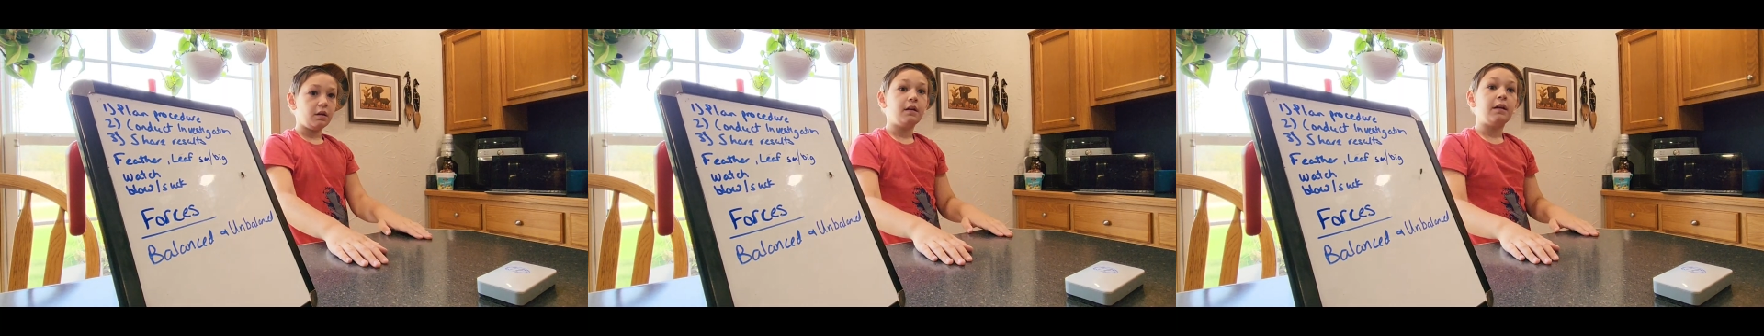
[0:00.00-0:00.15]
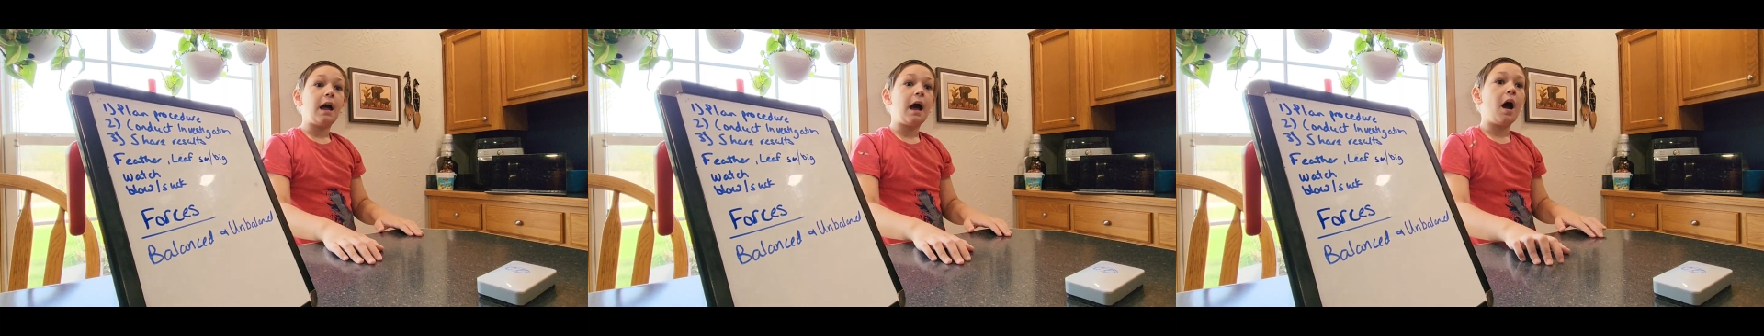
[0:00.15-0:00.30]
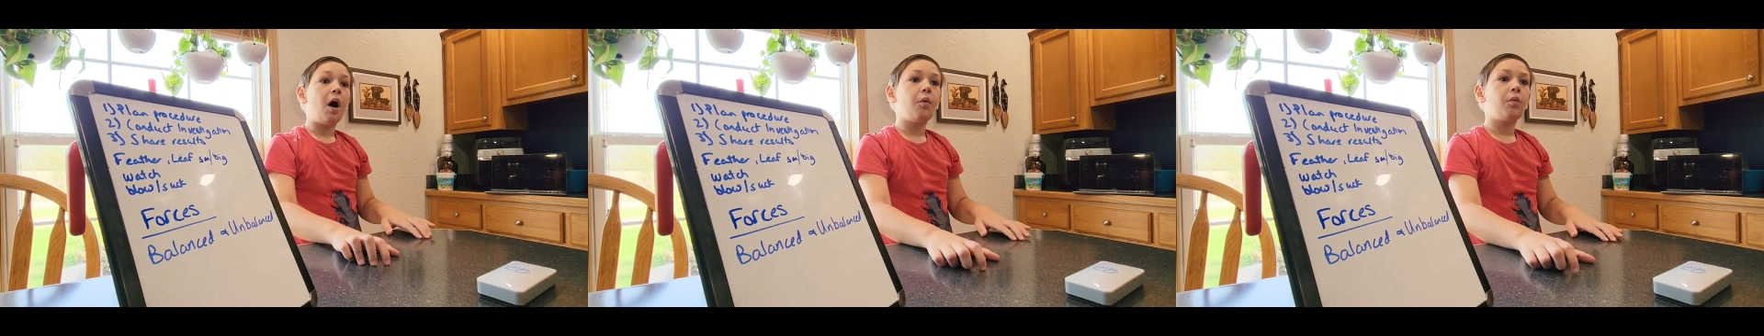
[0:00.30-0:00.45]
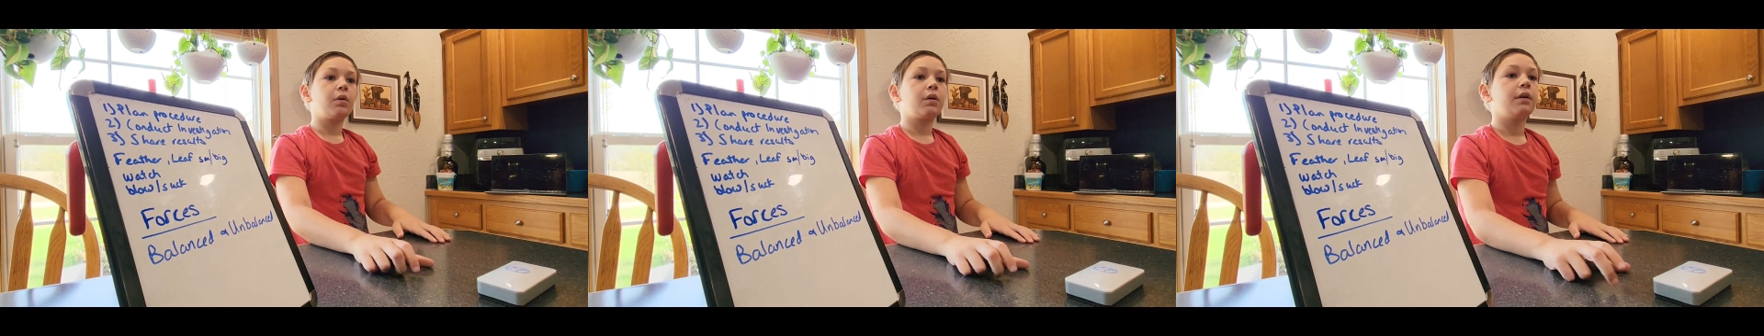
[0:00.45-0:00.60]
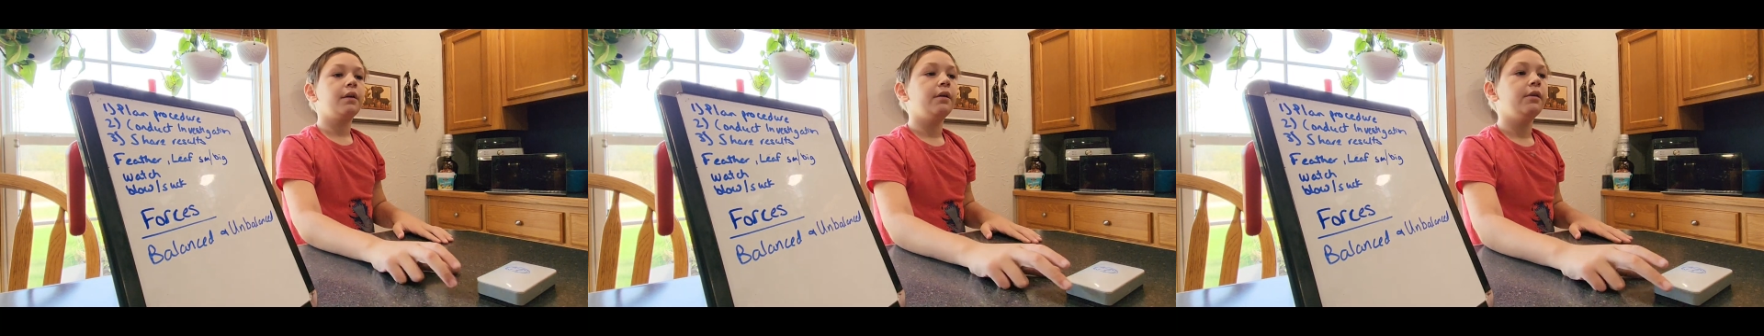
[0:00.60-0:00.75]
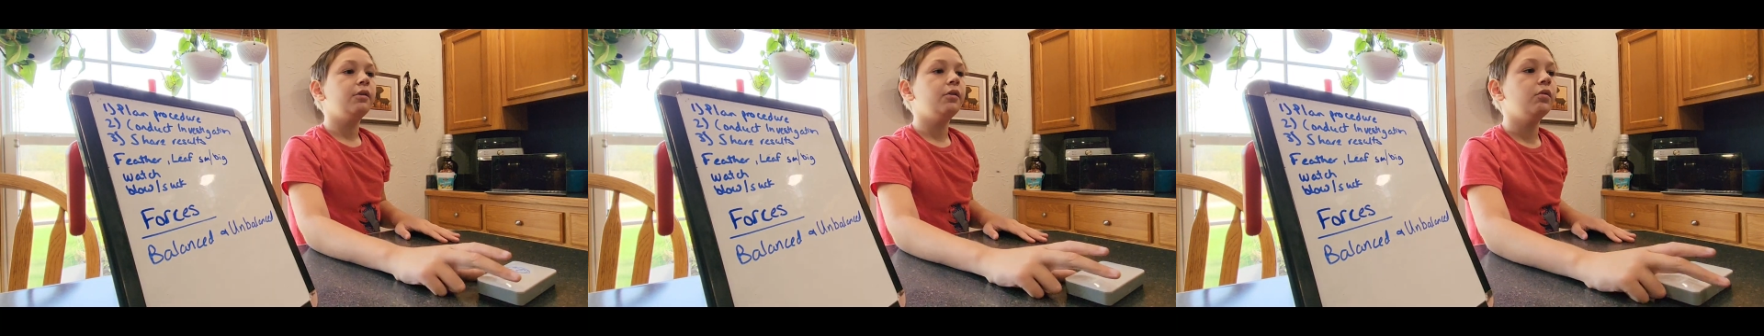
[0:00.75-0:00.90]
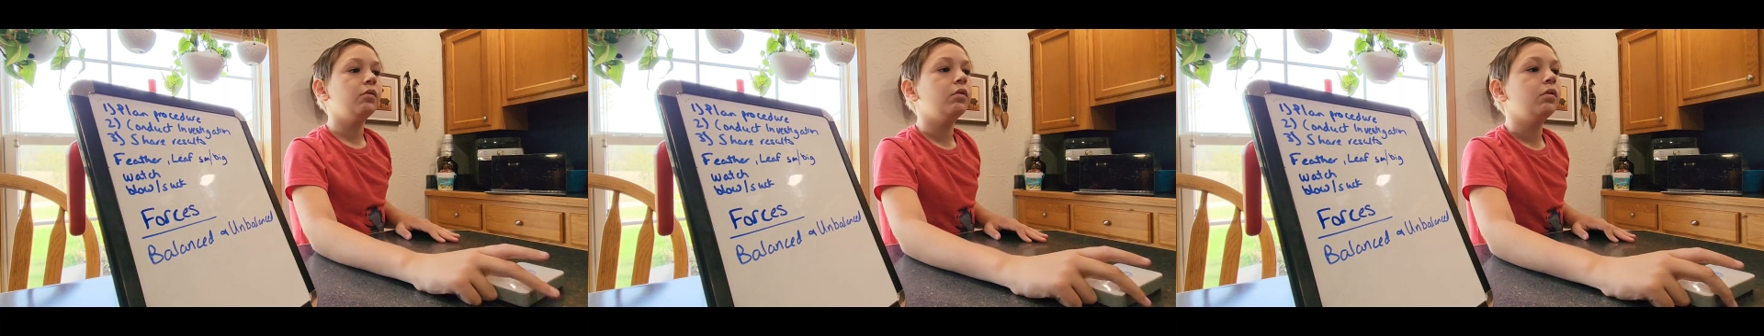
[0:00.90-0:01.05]
And now we're
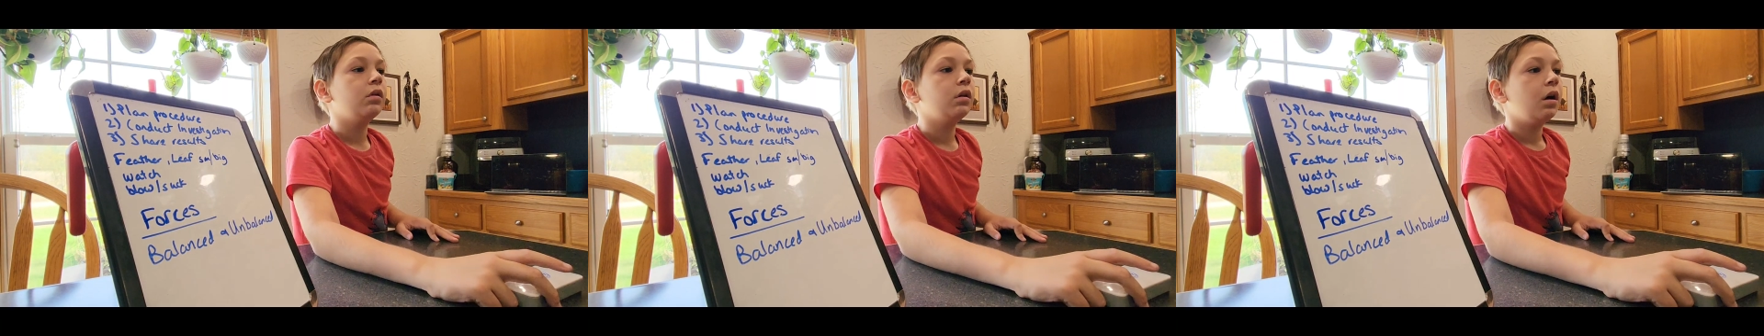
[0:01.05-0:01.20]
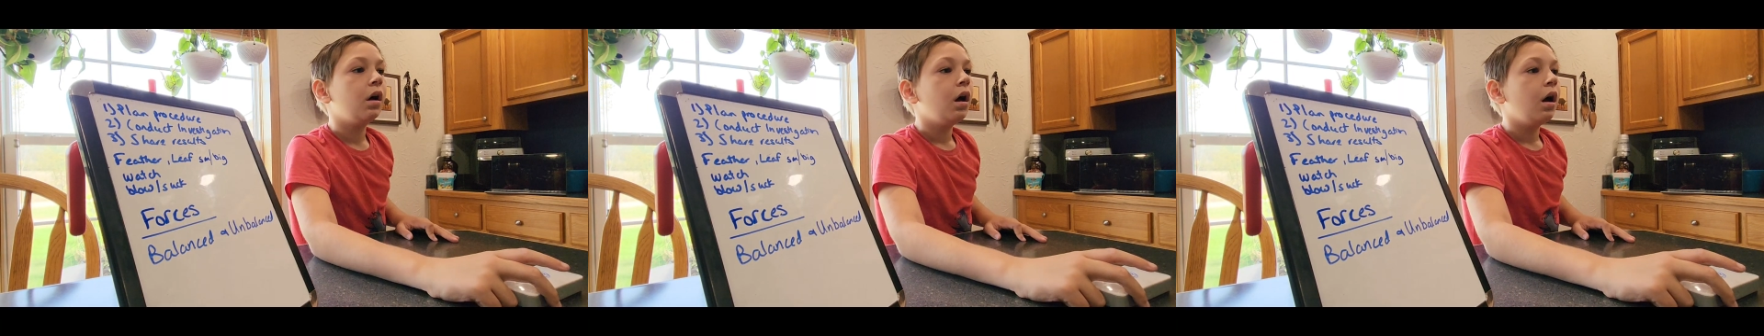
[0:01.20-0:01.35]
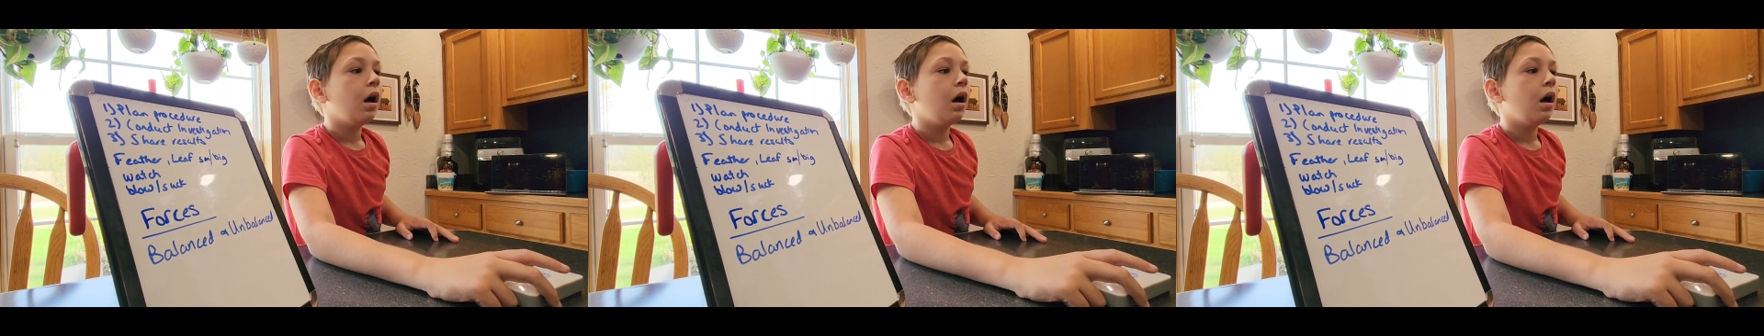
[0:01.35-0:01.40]
going to do